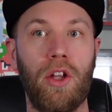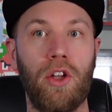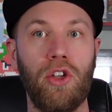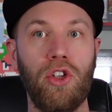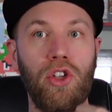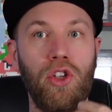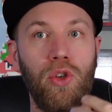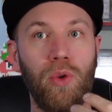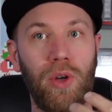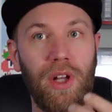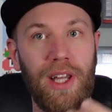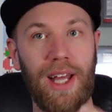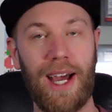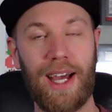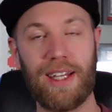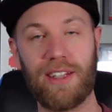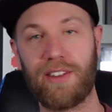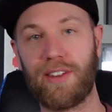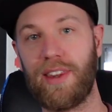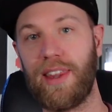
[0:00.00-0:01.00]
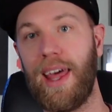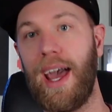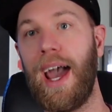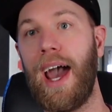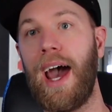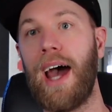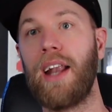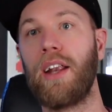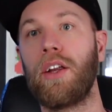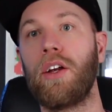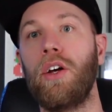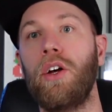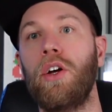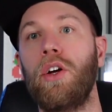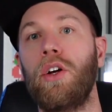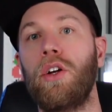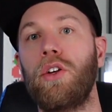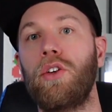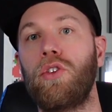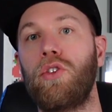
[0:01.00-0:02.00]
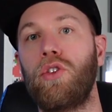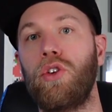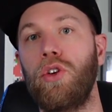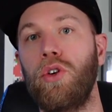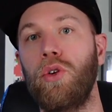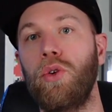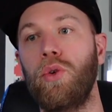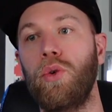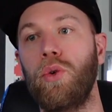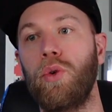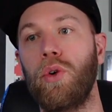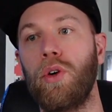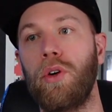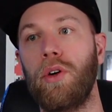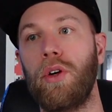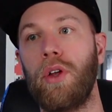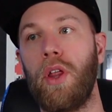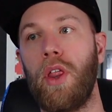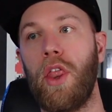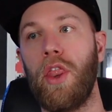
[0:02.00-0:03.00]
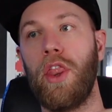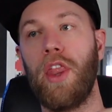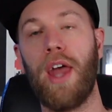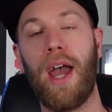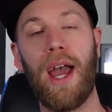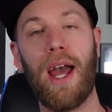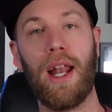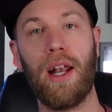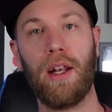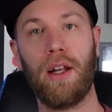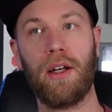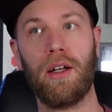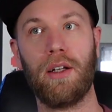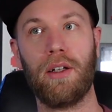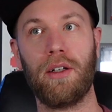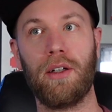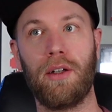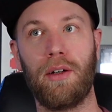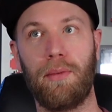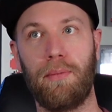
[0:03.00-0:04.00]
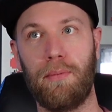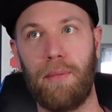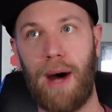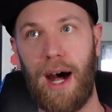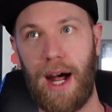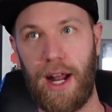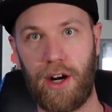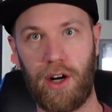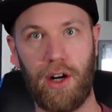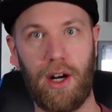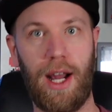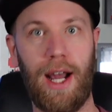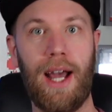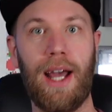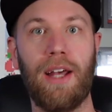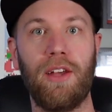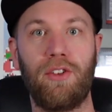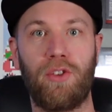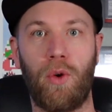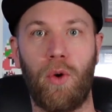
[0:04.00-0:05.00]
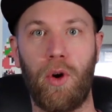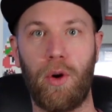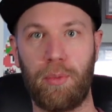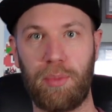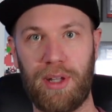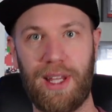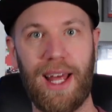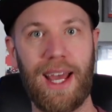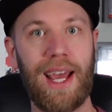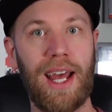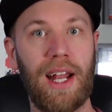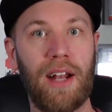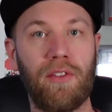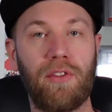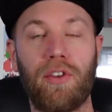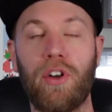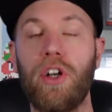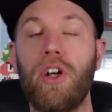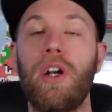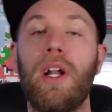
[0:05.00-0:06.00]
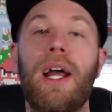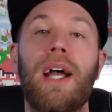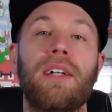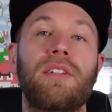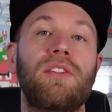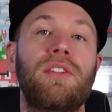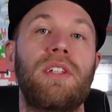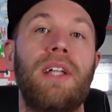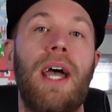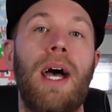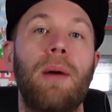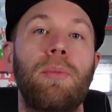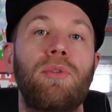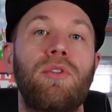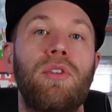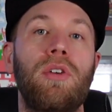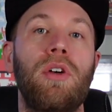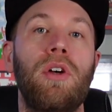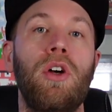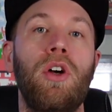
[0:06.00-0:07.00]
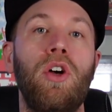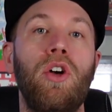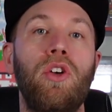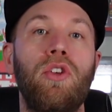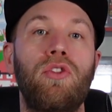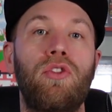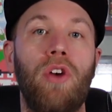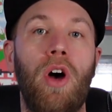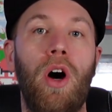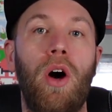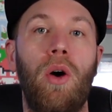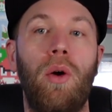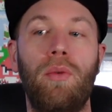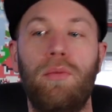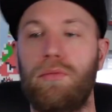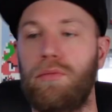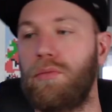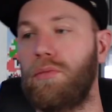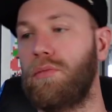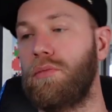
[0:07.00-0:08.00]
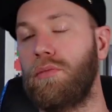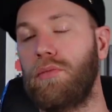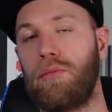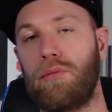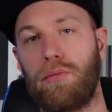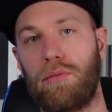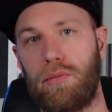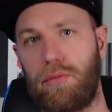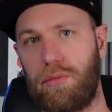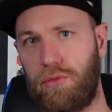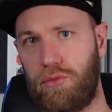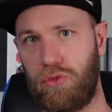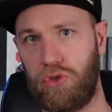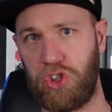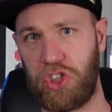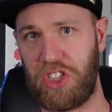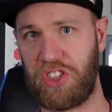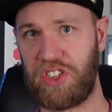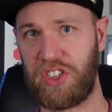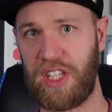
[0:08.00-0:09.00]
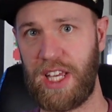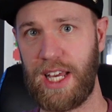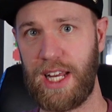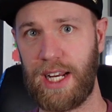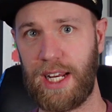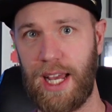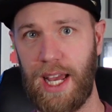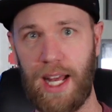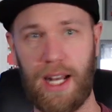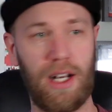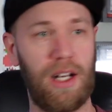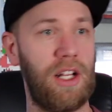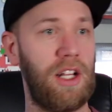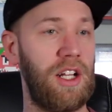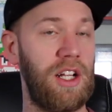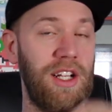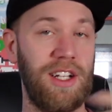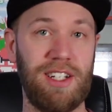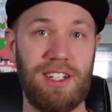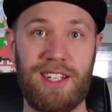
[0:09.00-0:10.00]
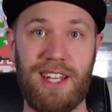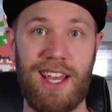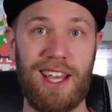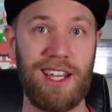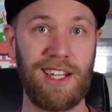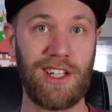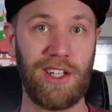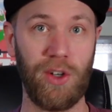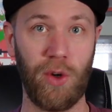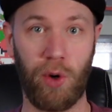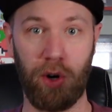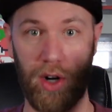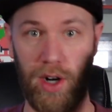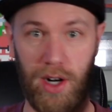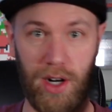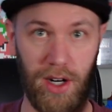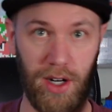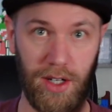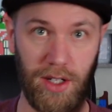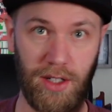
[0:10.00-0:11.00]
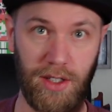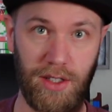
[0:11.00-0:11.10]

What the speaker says: utilize that to then modernize or plan for your next steps. So just say it again. Take your